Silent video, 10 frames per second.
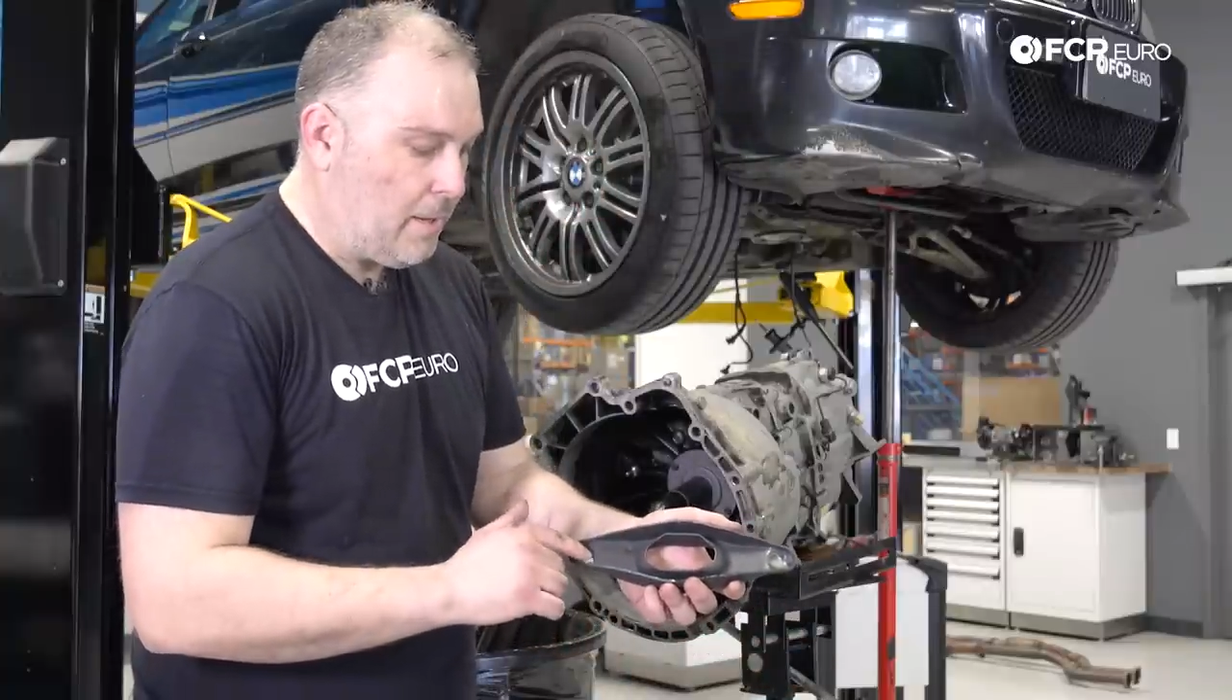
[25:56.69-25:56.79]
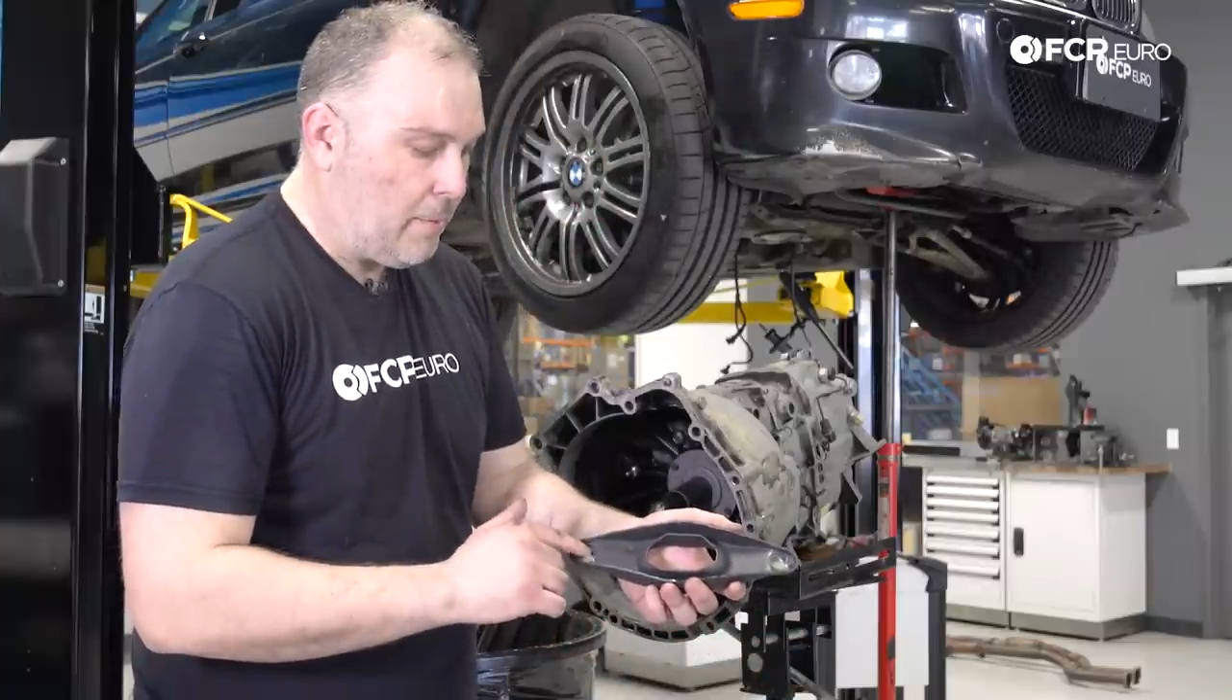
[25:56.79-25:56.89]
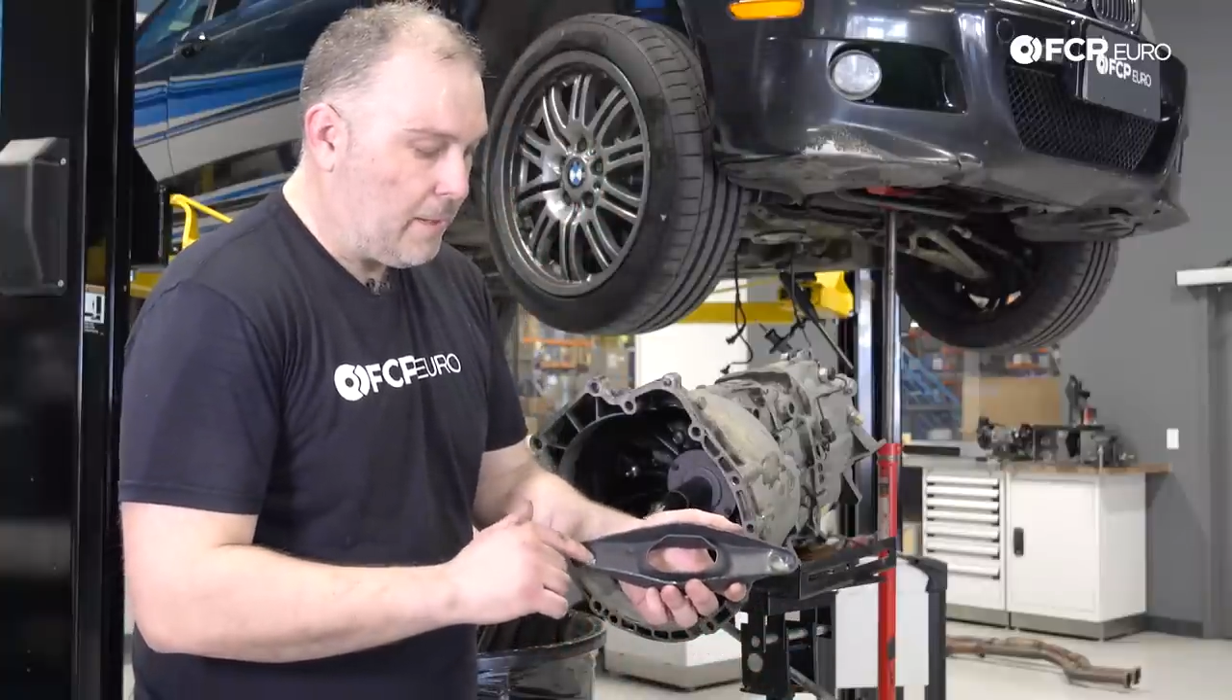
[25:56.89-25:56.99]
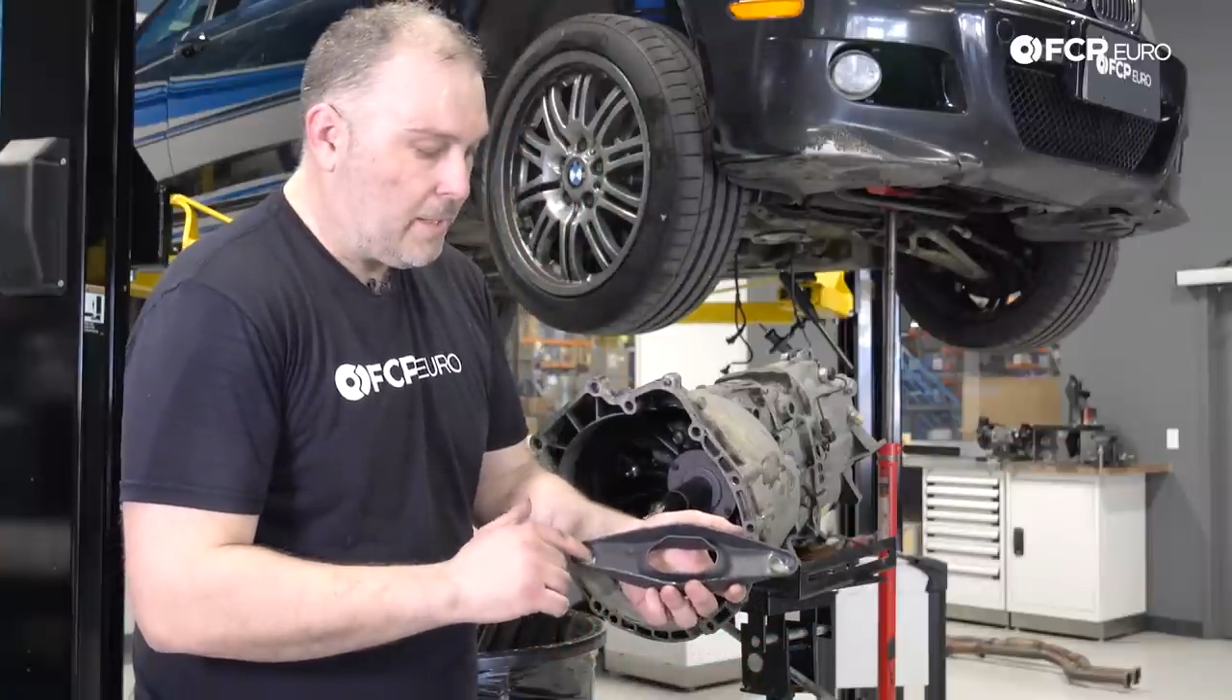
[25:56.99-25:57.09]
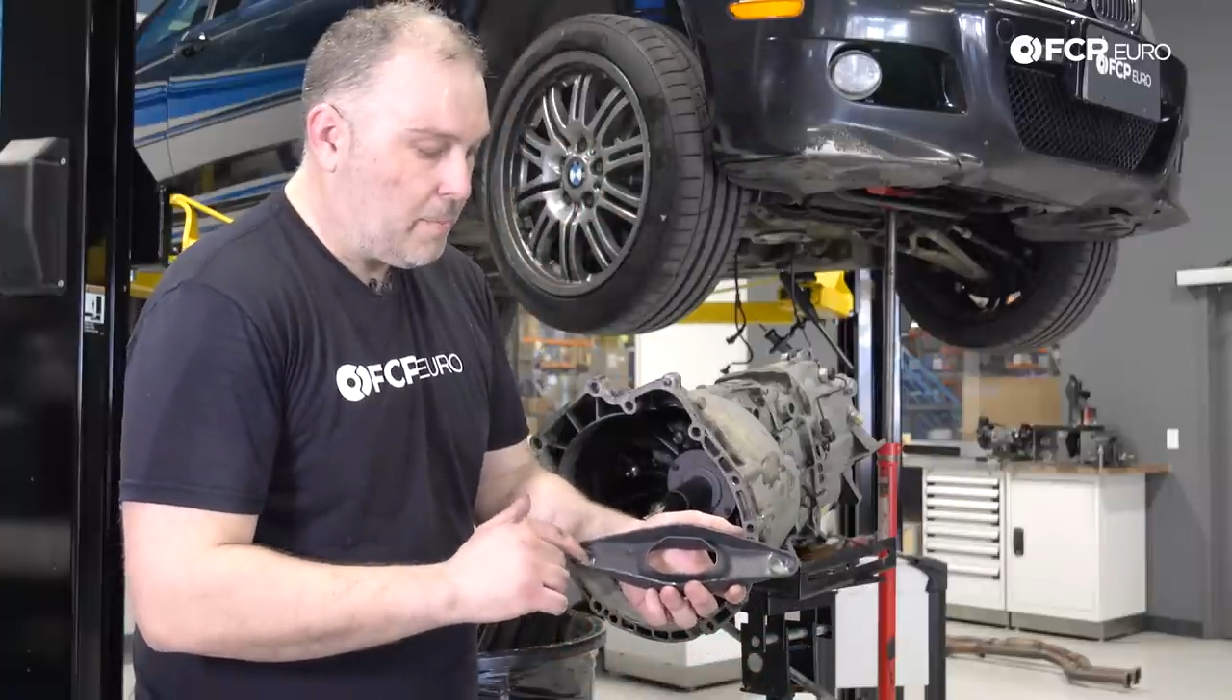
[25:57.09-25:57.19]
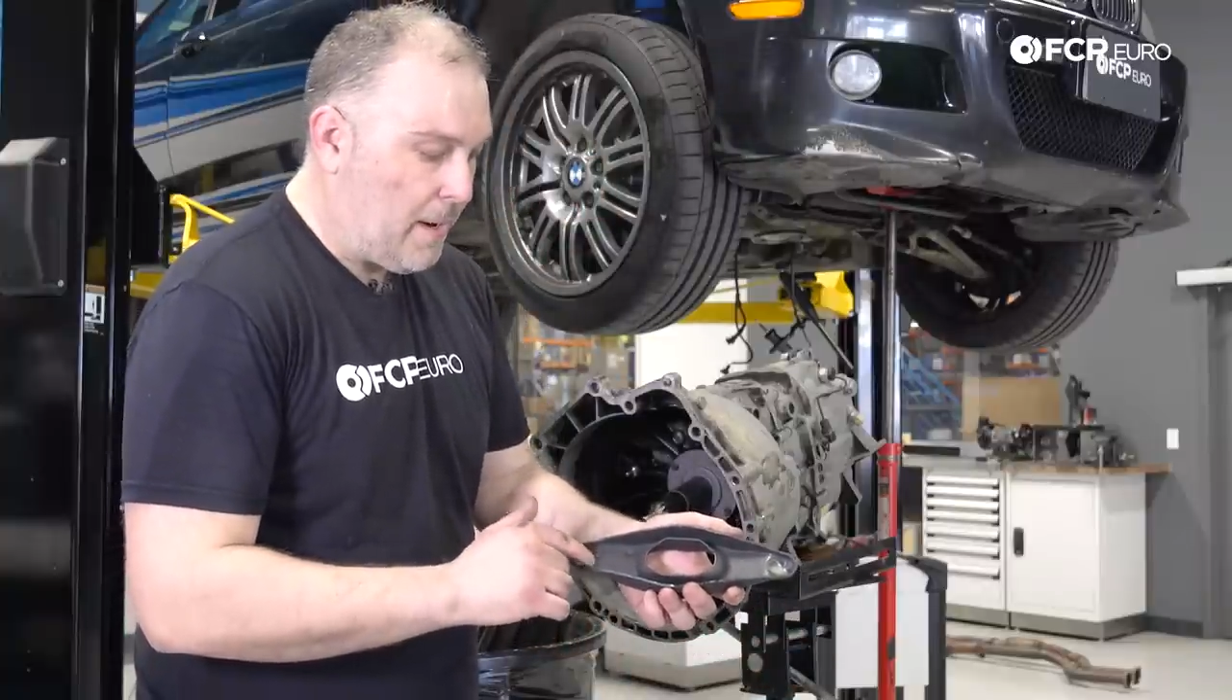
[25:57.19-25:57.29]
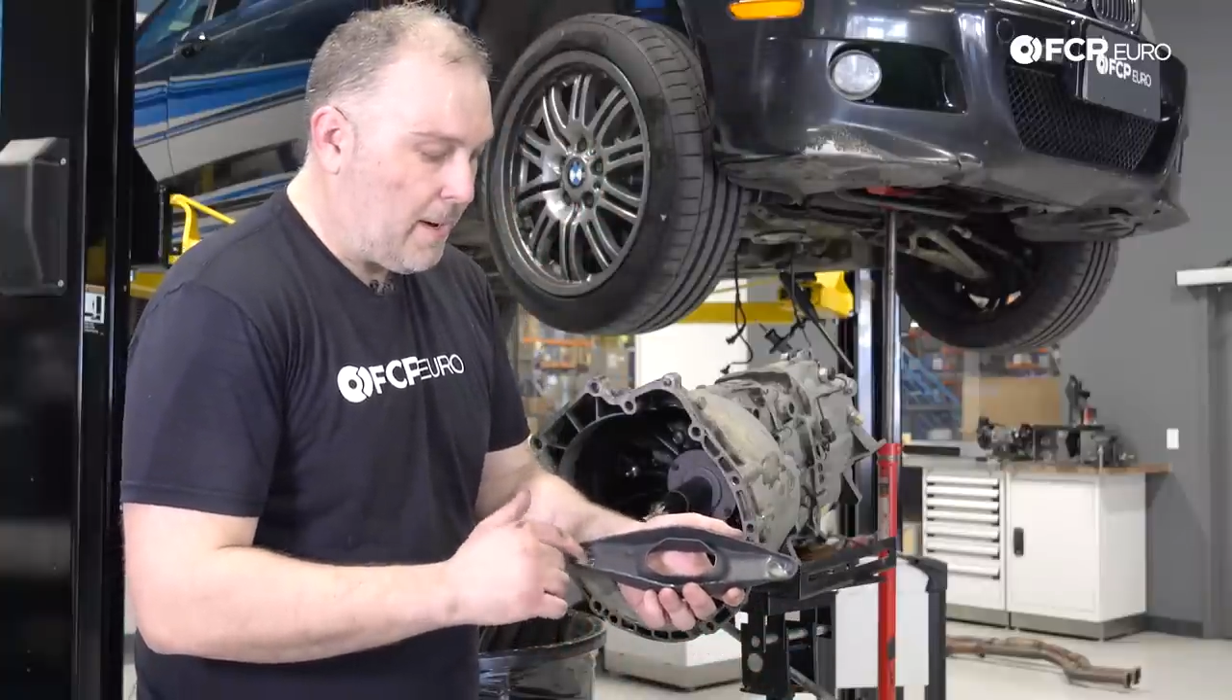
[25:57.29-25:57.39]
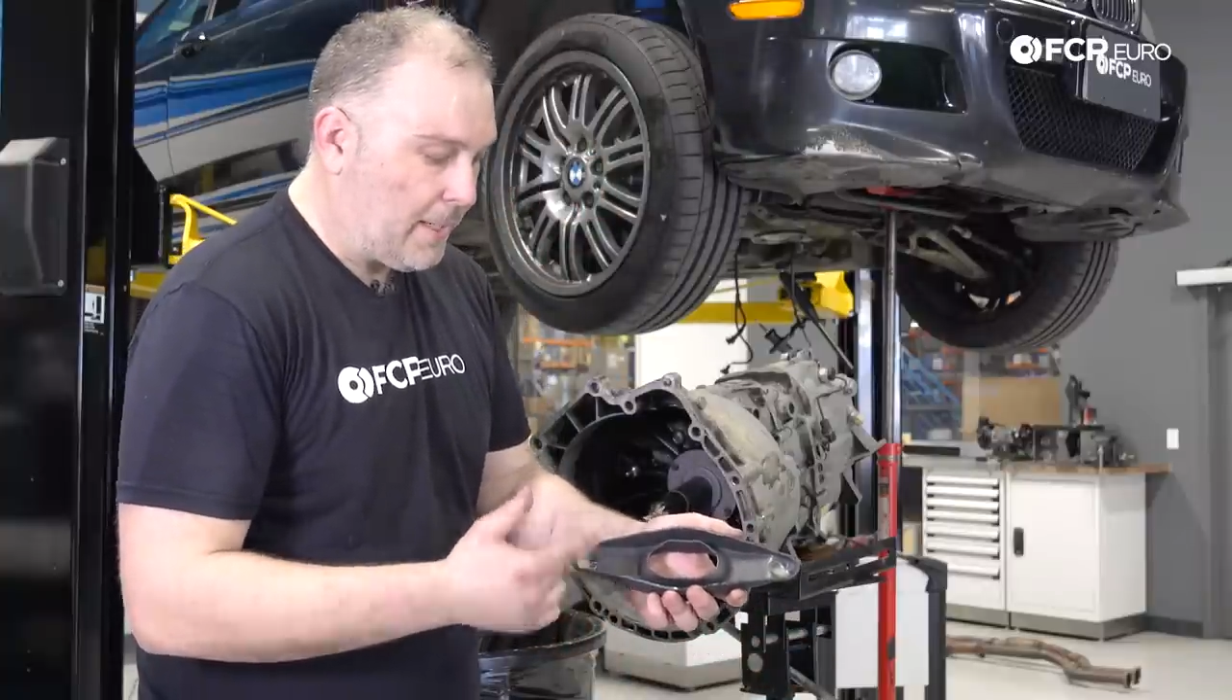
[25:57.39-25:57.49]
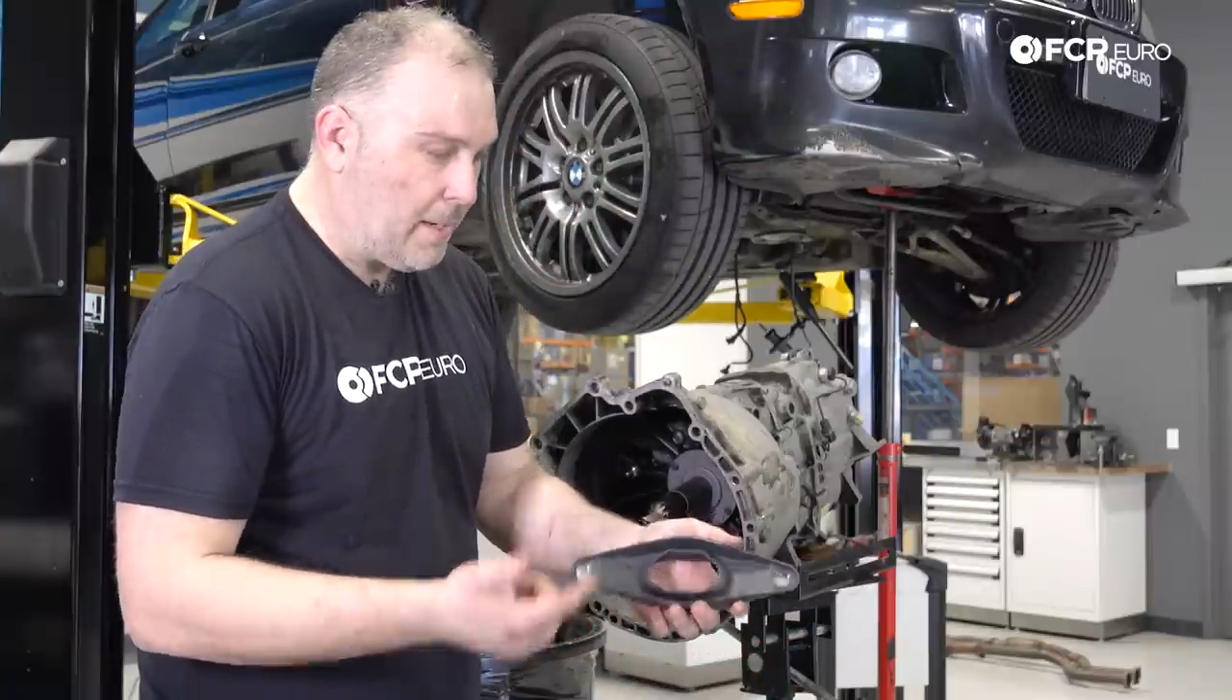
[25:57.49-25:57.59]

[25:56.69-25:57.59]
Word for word: the release bearing